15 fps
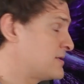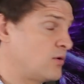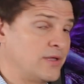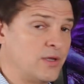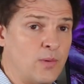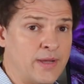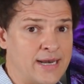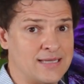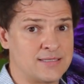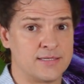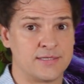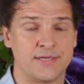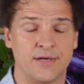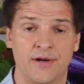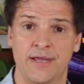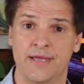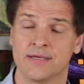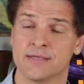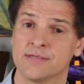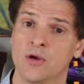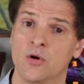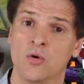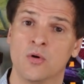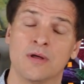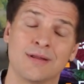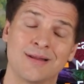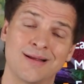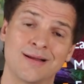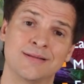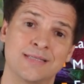only when necessary. So
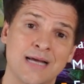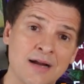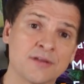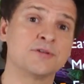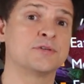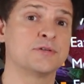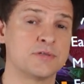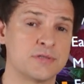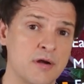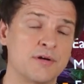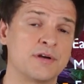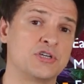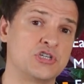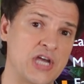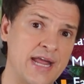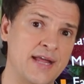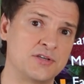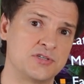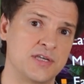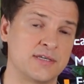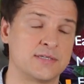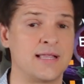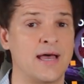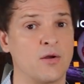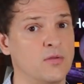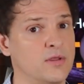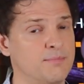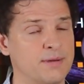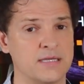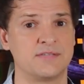doctors are starting to change this, not
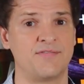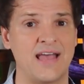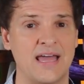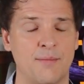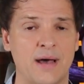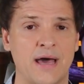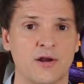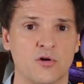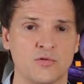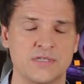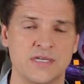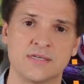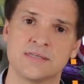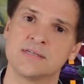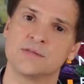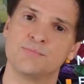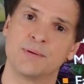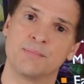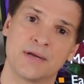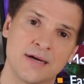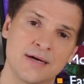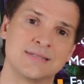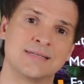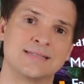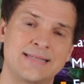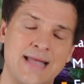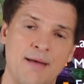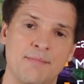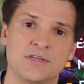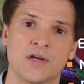only because of antibiotic resistance, but because it's
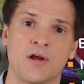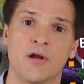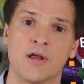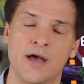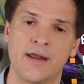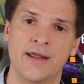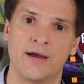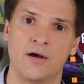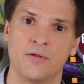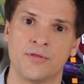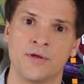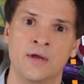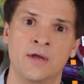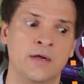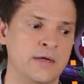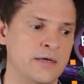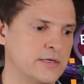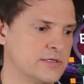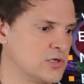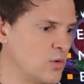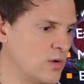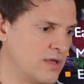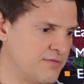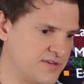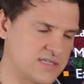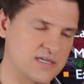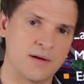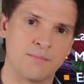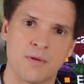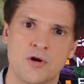damaging our gut health. So if it's
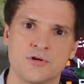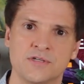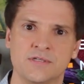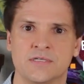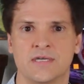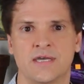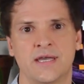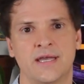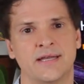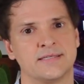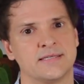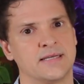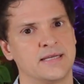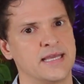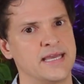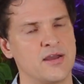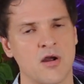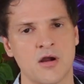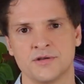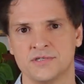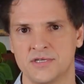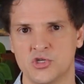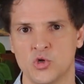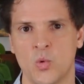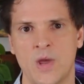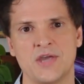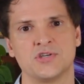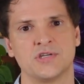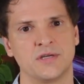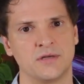an emergency, it's an ER
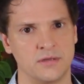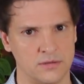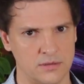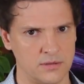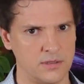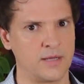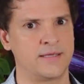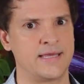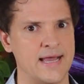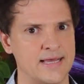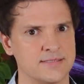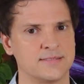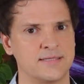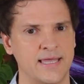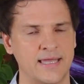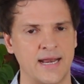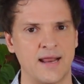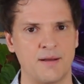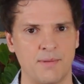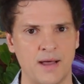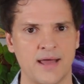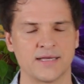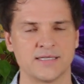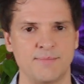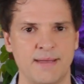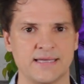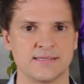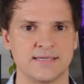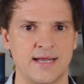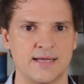situation, yes, taking antibiotics
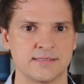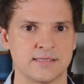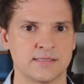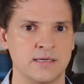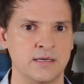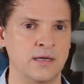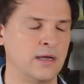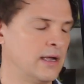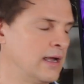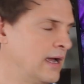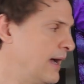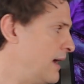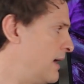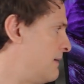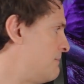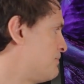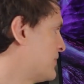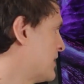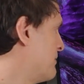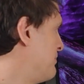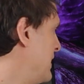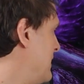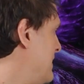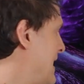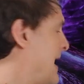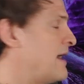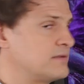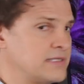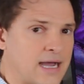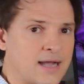makes sense. But
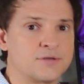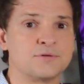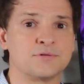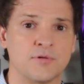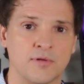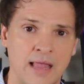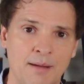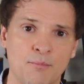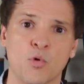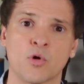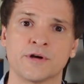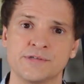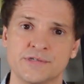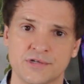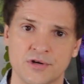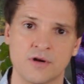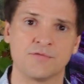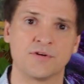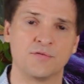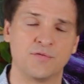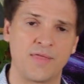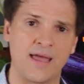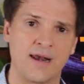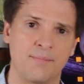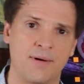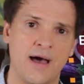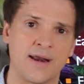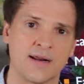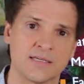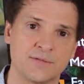now doctors are a lot more conservative with
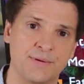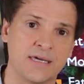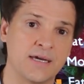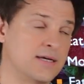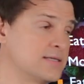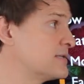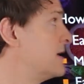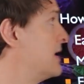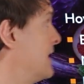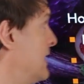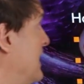antibiotics because